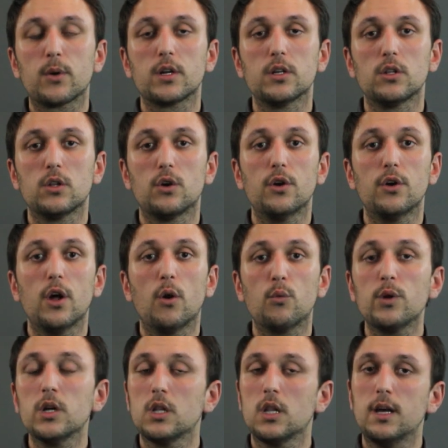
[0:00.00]
we're going to learn a
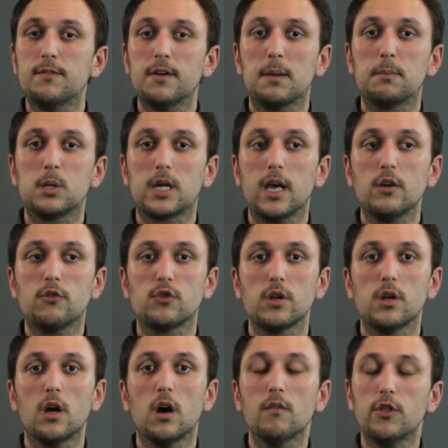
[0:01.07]
real-life
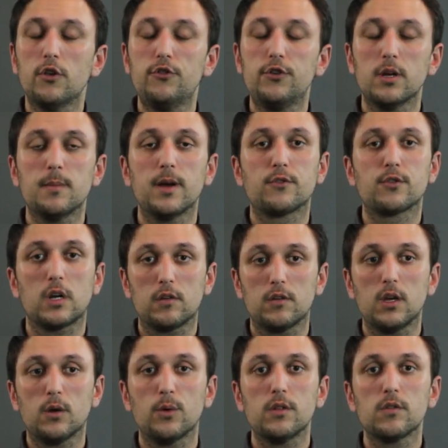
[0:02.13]
application of the geometric
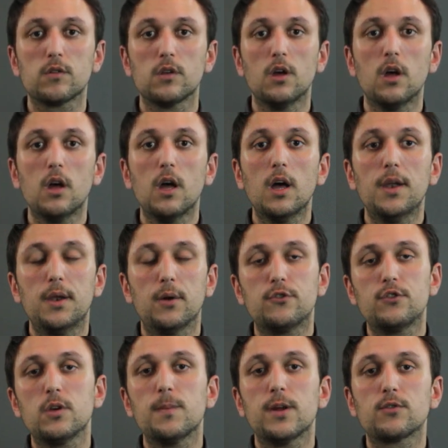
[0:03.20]
sequence. Now, a
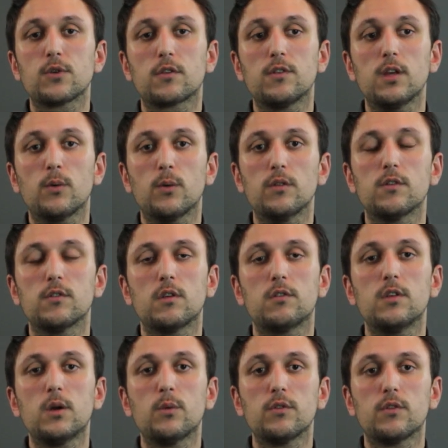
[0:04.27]
geometric sequence is a
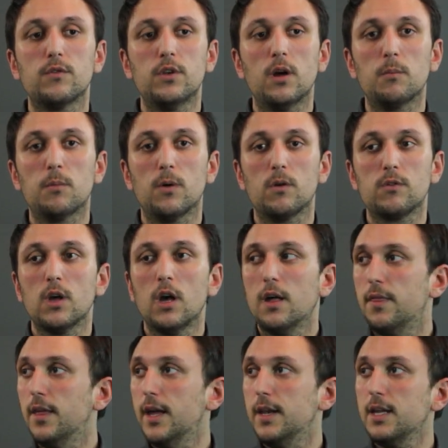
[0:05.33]
sequence of numbers,
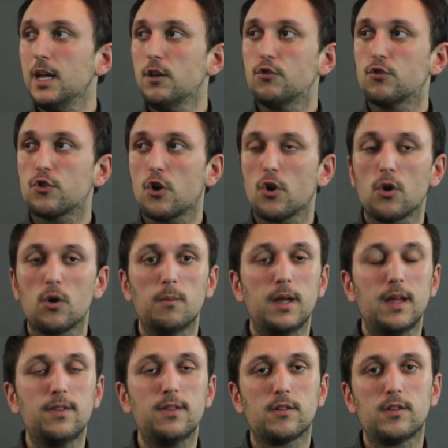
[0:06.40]
and each term
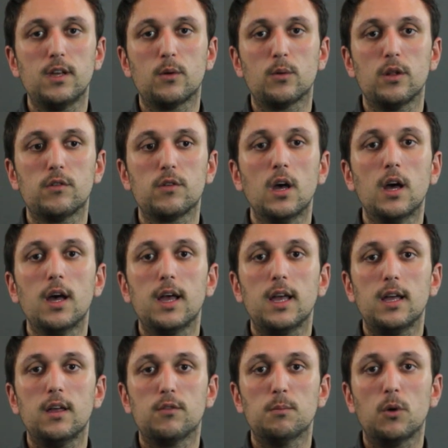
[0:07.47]
in the sequence
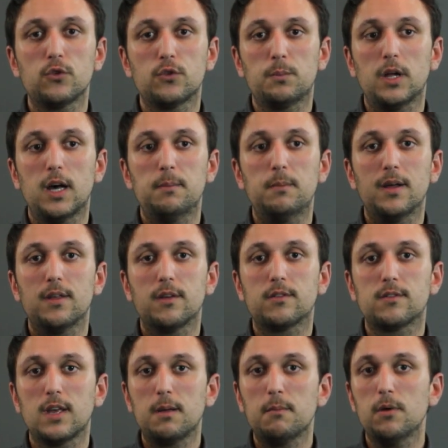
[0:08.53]
is multiplied by the
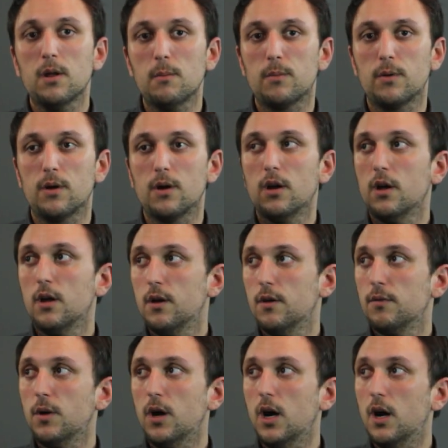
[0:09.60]
same number
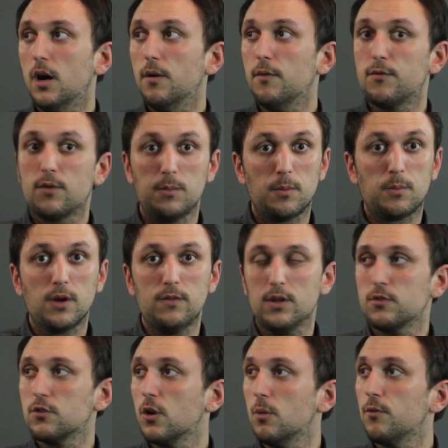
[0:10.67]
uh, from the
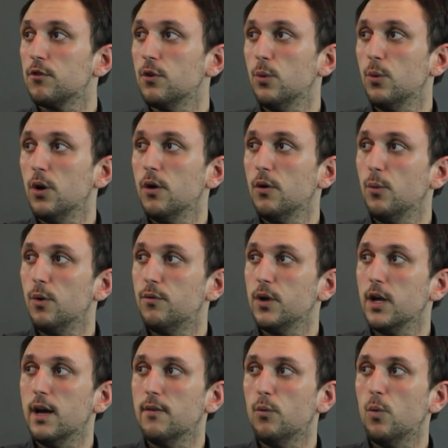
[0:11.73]
previous term. So if
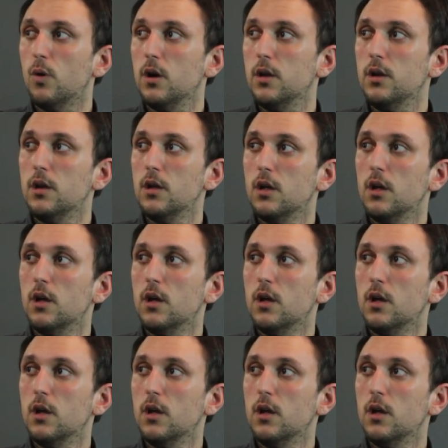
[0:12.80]
we have 1,